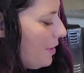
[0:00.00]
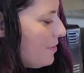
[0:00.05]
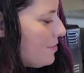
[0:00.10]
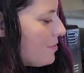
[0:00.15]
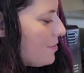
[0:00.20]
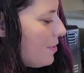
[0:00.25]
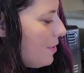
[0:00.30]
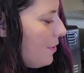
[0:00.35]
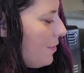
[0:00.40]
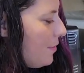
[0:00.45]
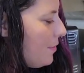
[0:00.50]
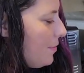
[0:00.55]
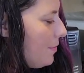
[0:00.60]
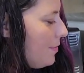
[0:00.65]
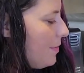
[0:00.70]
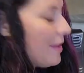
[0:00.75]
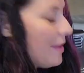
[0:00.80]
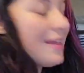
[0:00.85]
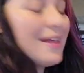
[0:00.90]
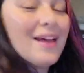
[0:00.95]

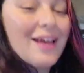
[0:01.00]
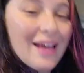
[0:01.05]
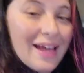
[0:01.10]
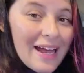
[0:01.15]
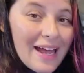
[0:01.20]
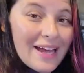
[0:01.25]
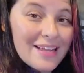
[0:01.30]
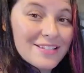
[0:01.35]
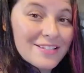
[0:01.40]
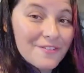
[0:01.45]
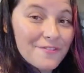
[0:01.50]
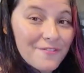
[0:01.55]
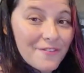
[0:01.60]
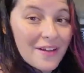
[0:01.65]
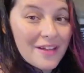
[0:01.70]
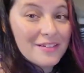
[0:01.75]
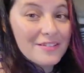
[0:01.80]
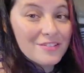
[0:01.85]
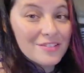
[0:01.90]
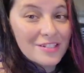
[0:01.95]
So it's a
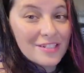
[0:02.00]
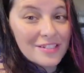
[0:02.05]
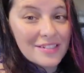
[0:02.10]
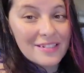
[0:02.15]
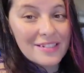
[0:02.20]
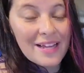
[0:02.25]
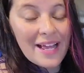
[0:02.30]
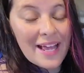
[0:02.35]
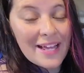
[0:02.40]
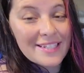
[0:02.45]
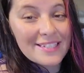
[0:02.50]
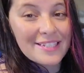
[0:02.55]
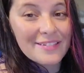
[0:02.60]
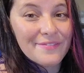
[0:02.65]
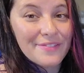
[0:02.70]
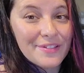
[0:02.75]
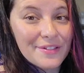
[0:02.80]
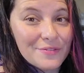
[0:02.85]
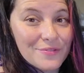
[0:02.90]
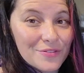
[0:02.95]
fun
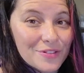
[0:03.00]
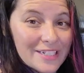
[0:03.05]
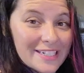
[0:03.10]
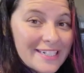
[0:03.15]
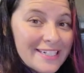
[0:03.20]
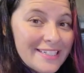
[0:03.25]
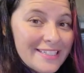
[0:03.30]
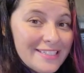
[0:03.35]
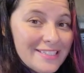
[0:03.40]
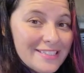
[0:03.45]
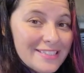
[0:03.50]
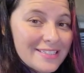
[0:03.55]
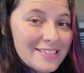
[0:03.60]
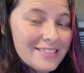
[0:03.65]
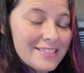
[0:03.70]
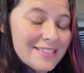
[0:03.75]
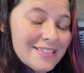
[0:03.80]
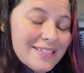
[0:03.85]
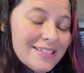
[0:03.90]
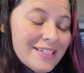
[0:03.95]
activity for kids.
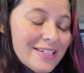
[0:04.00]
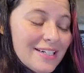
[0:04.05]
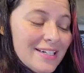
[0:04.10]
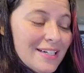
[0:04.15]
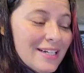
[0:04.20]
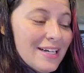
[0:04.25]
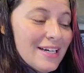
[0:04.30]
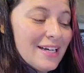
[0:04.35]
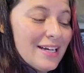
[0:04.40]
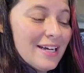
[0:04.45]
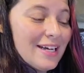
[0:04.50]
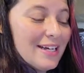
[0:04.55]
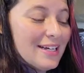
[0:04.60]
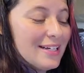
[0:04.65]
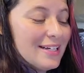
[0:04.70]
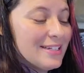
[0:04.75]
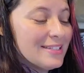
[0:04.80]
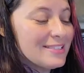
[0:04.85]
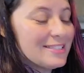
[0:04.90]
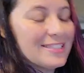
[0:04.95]

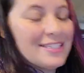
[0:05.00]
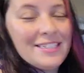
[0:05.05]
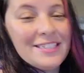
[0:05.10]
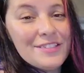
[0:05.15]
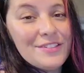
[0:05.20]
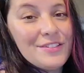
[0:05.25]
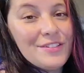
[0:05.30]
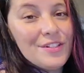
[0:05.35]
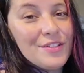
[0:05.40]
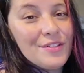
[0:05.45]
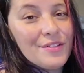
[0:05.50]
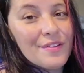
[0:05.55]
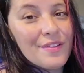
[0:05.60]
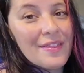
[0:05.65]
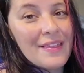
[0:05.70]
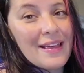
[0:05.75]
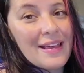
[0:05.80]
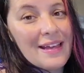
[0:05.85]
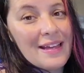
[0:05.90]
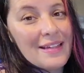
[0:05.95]
It's easier
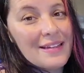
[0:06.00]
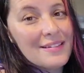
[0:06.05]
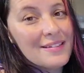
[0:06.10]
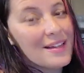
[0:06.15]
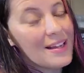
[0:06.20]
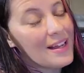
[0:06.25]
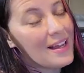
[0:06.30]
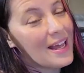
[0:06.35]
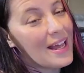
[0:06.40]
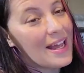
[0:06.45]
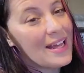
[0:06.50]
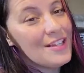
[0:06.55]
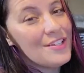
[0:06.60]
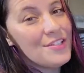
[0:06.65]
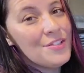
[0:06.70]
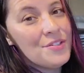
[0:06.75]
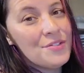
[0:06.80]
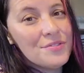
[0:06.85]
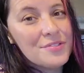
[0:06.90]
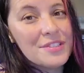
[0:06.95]
than
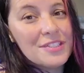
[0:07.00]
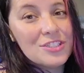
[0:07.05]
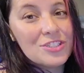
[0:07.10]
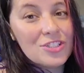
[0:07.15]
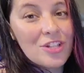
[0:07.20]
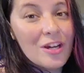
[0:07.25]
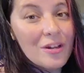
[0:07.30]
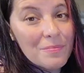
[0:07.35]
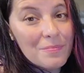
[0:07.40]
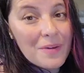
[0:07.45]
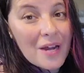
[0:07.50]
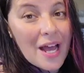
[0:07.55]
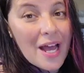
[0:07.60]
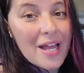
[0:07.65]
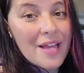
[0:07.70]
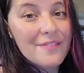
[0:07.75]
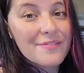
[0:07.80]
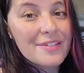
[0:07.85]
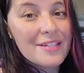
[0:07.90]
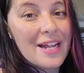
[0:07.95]
using sharp
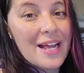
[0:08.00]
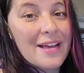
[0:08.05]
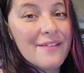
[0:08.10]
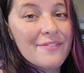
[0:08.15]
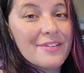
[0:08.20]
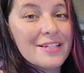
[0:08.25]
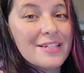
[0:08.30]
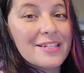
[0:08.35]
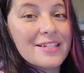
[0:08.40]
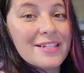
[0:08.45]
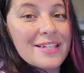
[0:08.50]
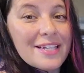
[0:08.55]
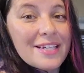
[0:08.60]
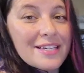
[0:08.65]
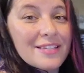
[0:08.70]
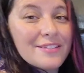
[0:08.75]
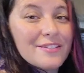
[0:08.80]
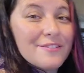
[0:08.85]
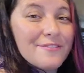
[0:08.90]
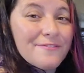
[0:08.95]
knives and having
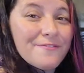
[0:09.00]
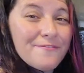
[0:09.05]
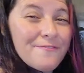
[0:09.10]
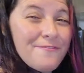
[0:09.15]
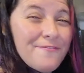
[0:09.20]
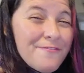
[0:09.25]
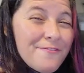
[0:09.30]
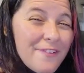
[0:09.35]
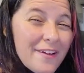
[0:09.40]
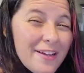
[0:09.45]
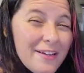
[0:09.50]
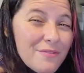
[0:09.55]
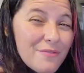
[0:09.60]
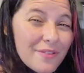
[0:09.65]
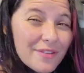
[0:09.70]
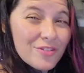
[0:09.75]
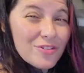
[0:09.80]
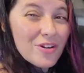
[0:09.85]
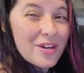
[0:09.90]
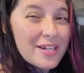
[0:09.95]
kids fight
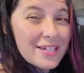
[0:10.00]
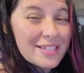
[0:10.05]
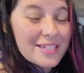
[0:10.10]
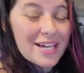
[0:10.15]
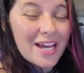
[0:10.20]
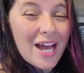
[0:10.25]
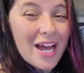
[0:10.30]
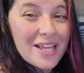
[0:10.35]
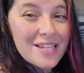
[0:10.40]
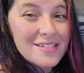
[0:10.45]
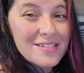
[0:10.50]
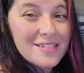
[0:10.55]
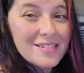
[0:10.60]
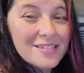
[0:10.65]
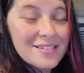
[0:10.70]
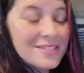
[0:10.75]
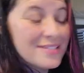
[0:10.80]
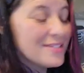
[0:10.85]
with trying to cut.